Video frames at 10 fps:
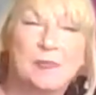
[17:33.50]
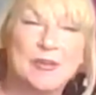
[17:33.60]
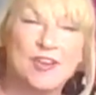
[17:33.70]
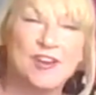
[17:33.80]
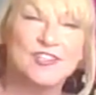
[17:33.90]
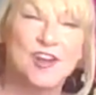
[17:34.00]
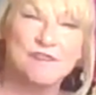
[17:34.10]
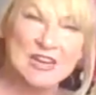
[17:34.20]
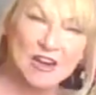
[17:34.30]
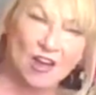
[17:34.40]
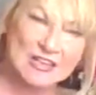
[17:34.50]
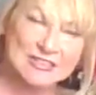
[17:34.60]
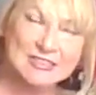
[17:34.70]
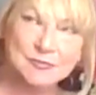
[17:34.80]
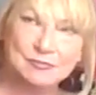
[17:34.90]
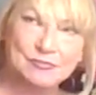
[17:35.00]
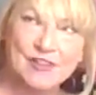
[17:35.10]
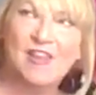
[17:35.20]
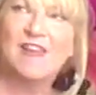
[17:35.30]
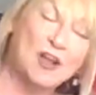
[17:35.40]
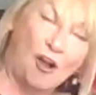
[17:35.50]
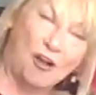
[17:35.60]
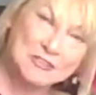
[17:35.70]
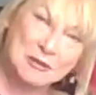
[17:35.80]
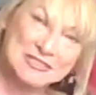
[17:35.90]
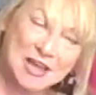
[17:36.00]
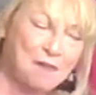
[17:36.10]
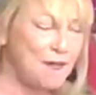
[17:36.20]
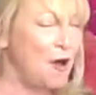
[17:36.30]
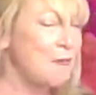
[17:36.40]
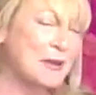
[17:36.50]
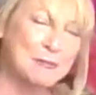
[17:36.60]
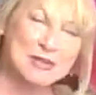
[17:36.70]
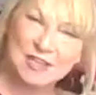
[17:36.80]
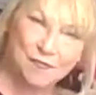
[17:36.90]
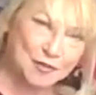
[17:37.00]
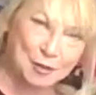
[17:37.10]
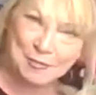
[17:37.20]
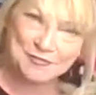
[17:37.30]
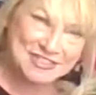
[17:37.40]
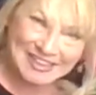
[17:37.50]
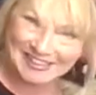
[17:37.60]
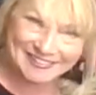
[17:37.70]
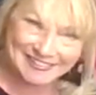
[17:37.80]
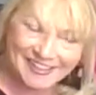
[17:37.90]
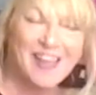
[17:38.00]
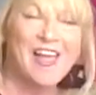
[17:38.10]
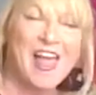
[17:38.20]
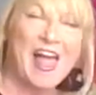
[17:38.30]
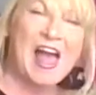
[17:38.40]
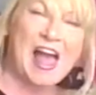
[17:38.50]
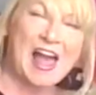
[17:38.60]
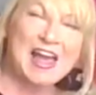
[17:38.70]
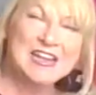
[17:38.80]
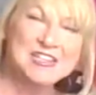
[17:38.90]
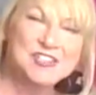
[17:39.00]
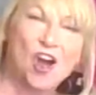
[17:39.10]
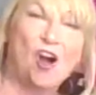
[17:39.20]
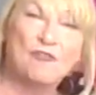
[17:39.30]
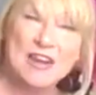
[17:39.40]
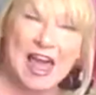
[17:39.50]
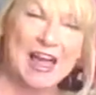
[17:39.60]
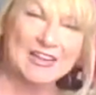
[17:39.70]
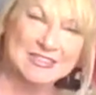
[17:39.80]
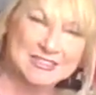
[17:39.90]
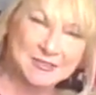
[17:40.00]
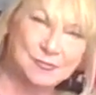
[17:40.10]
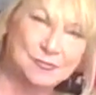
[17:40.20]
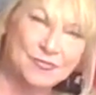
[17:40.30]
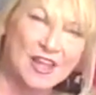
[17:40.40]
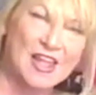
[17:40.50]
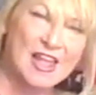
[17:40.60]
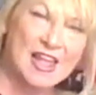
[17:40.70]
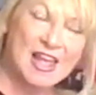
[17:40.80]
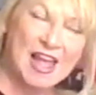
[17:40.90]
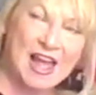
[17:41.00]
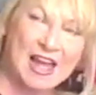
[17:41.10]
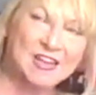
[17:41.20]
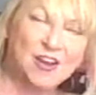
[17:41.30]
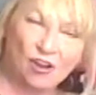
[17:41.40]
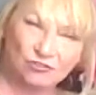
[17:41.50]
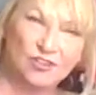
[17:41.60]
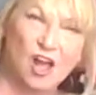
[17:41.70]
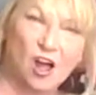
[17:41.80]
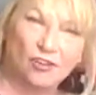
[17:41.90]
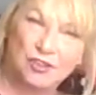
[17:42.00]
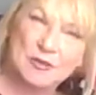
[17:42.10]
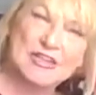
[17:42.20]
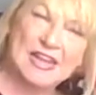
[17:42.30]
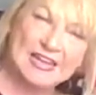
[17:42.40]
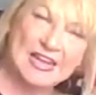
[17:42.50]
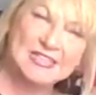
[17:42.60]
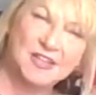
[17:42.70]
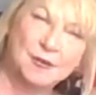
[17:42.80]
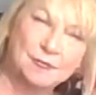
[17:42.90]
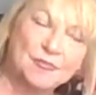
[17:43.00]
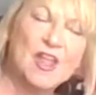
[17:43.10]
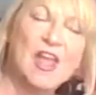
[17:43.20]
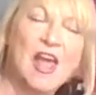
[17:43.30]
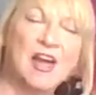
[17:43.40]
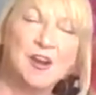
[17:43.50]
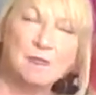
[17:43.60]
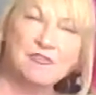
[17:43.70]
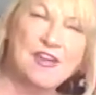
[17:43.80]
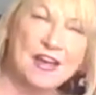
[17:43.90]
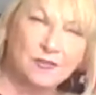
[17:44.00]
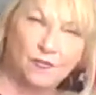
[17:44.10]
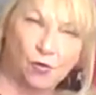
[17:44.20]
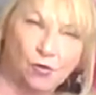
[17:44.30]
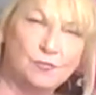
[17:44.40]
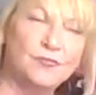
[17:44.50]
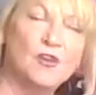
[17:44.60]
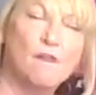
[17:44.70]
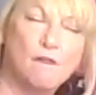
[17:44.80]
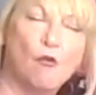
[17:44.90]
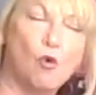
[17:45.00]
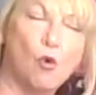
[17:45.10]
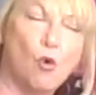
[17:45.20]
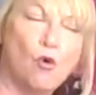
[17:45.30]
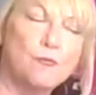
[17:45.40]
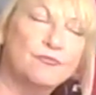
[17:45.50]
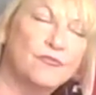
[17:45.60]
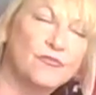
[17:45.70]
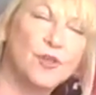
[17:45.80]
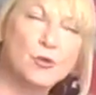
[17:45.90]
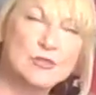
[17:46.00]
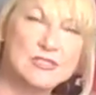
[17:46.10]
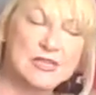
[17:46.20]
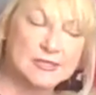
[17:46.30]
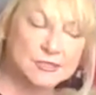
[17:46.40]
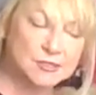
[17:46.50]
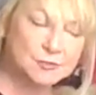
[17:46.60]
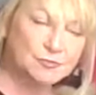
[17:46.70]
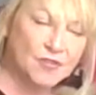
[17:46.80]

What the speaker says: because I realize, be kind to myself. I'll make myself a cup of tea and I'll relax and I'll do it again later. And I'm thankful for those things.